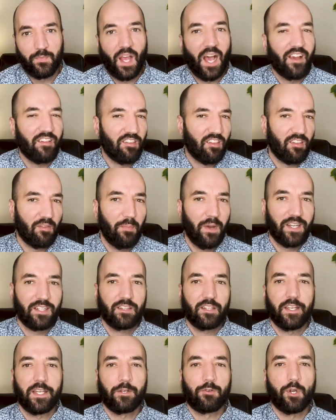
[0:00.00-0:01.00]
I
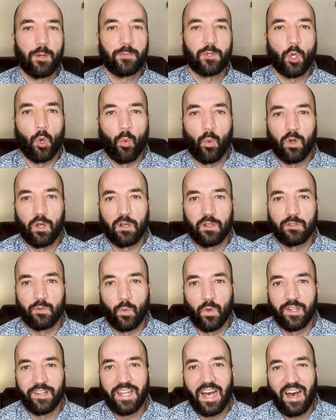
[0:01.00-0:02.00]
suspect the crypto world
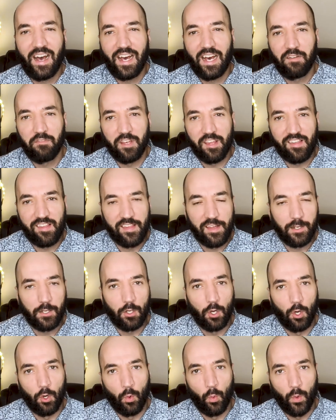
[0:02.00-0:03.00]
will not have a
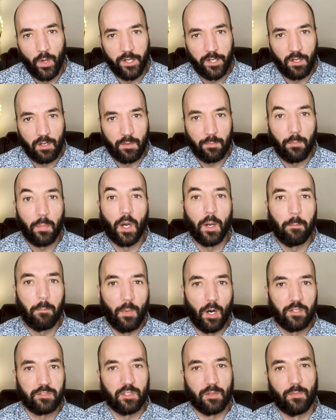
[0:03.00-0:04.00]
single winner, but
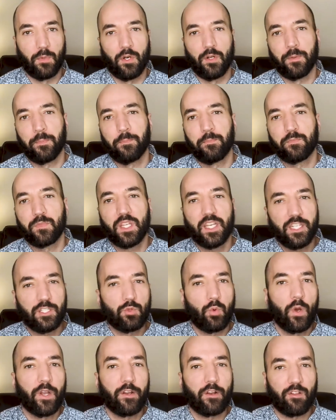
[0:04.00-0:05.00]
multiple,
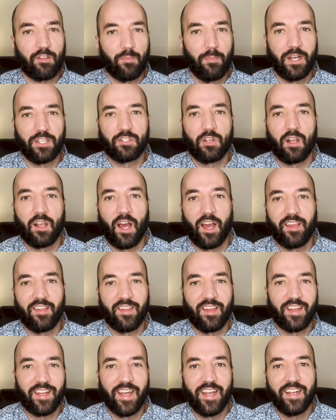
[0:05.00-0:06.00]
each winner
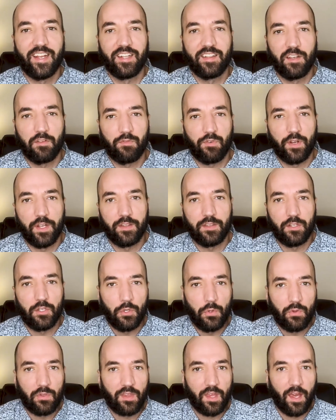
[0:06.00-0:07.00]
specializing in a different
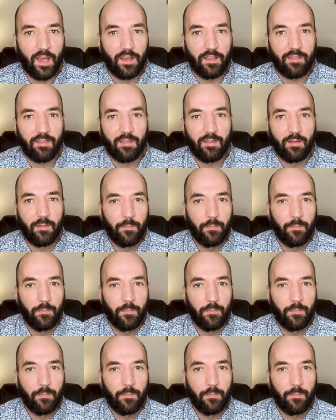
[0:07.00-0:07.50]
use case.